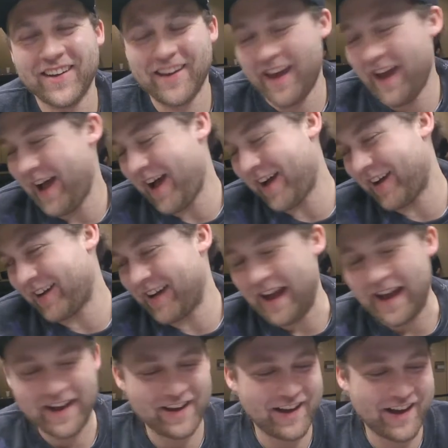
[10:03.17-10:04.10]

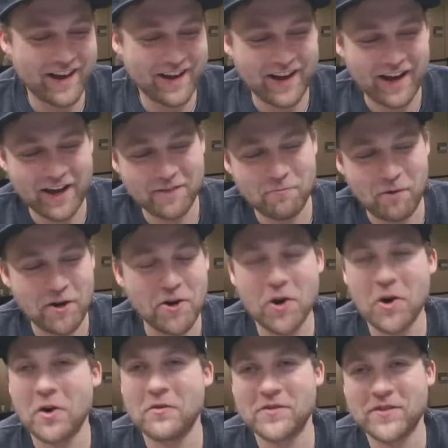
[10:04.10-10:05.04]
Yeah, my
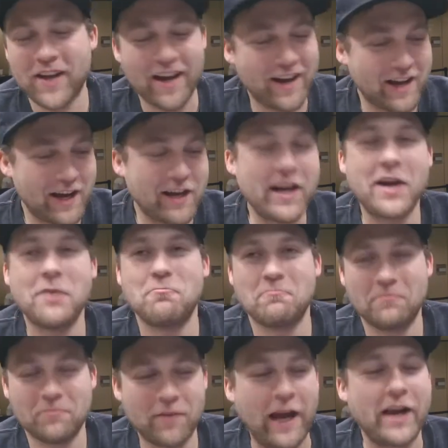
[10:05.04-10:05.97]
nerves. I
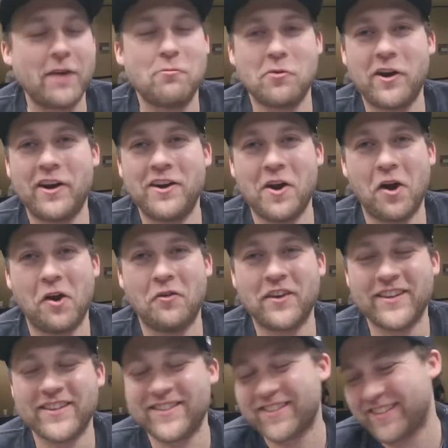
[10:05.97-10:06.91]
get pretty
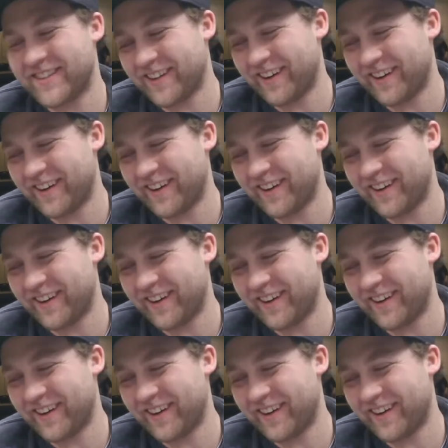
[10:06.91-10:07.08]
nervous. So.